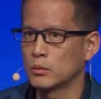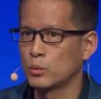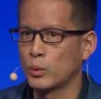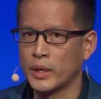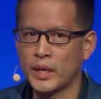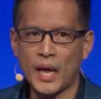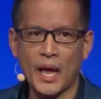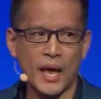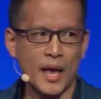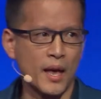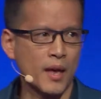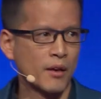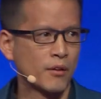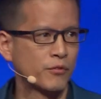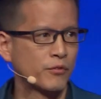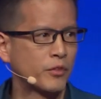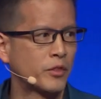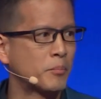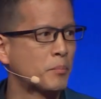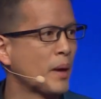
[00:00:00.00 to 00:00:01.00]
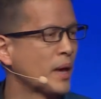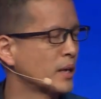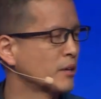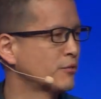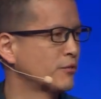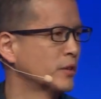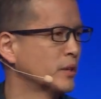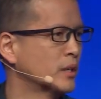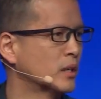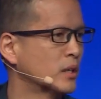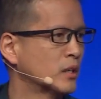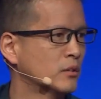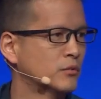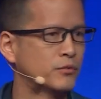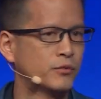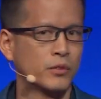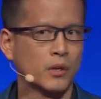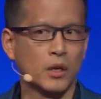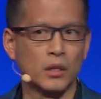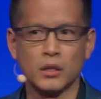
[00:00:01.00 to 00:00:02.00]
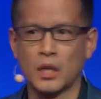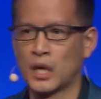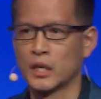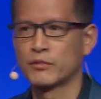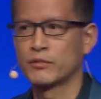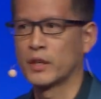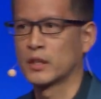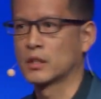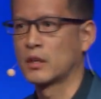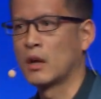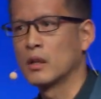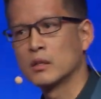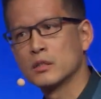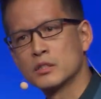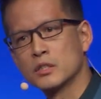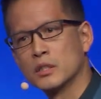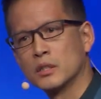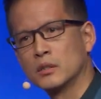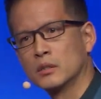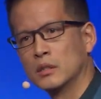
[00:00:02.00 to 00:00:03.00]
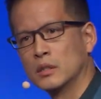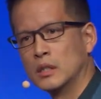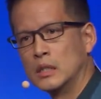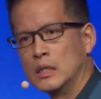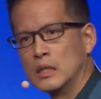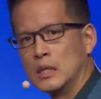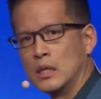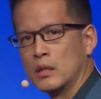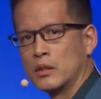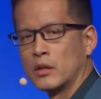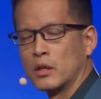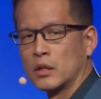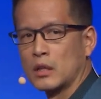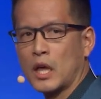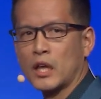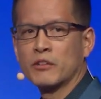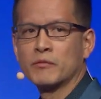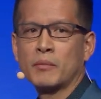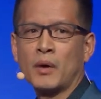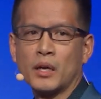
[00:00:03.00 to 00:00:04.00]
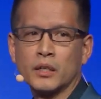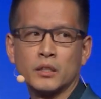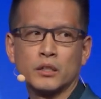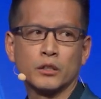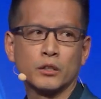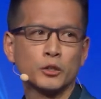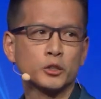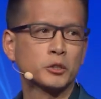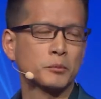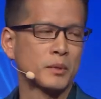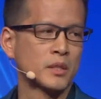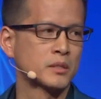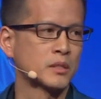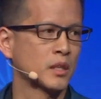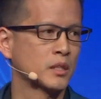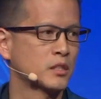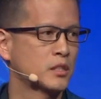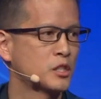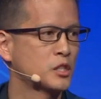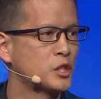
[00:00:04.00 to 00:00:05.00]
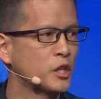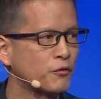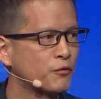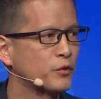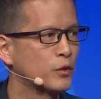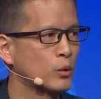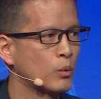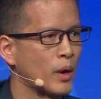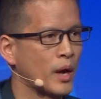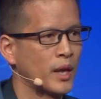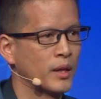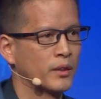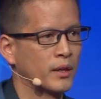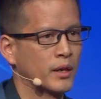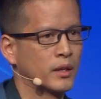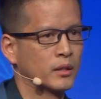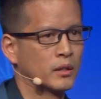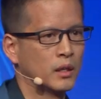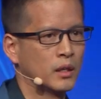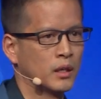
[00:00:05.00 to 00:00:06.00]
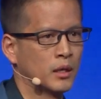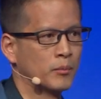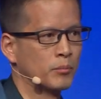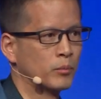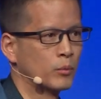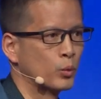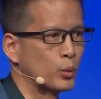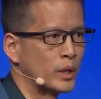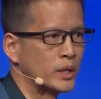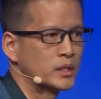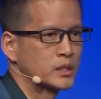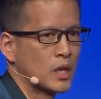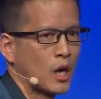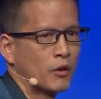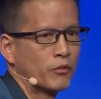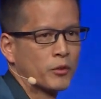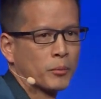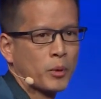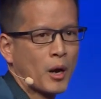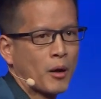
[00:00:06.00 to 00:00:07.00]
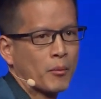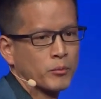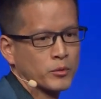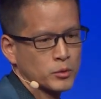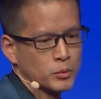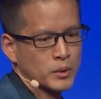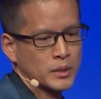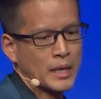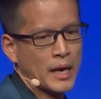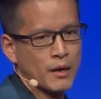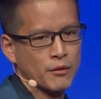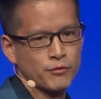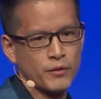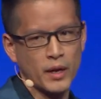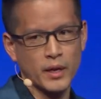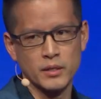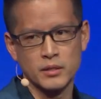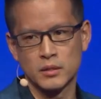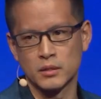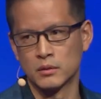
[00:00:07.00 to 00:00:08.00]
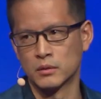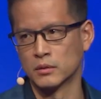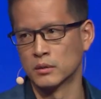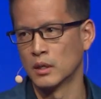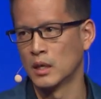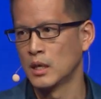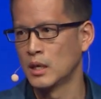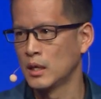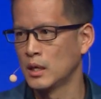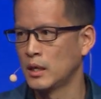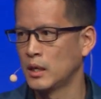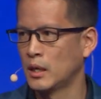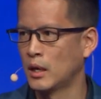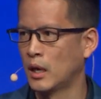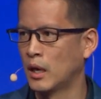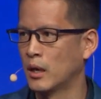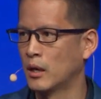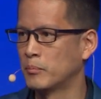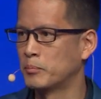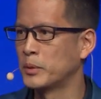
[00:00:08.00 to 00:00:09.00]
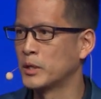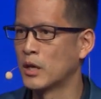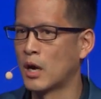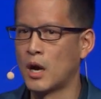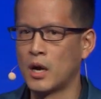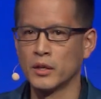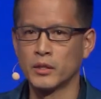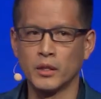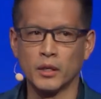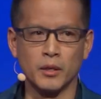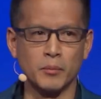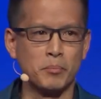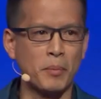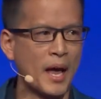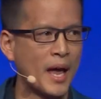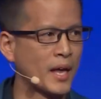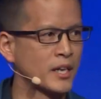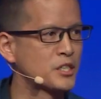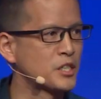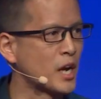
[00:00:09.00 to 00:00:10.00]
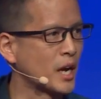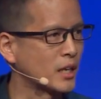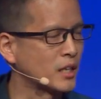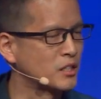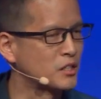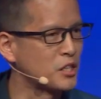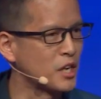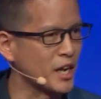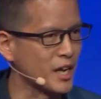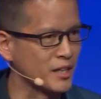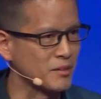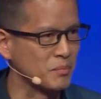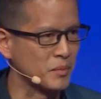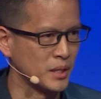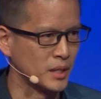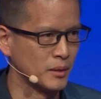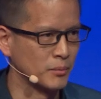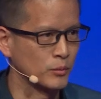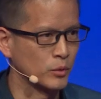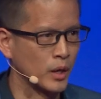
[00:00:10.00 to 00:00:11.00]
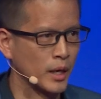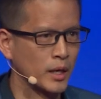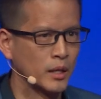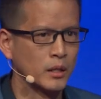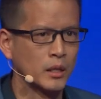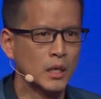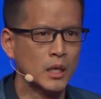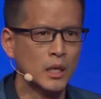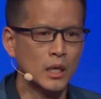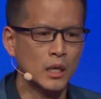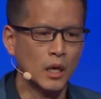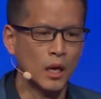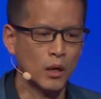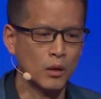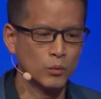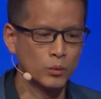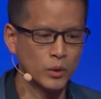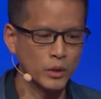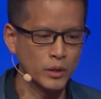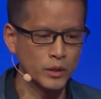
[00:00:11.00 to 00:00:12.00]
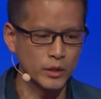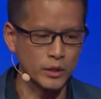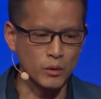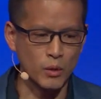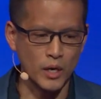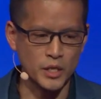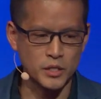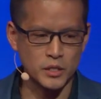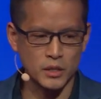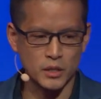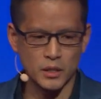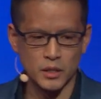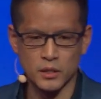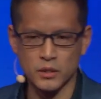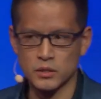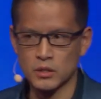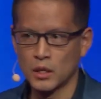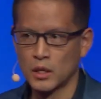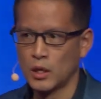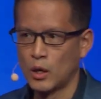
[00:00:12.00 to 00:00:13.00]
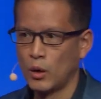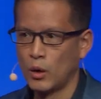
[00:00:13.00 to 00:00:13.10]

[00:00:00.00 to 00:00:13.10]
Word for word: we have the benefit of a lot of technology. There are a lot of modern accoutrements that shift the way that um, we solve the problems we now face. And uh, beyond a bad Jackie Chan meme, right? Uh, really, the question is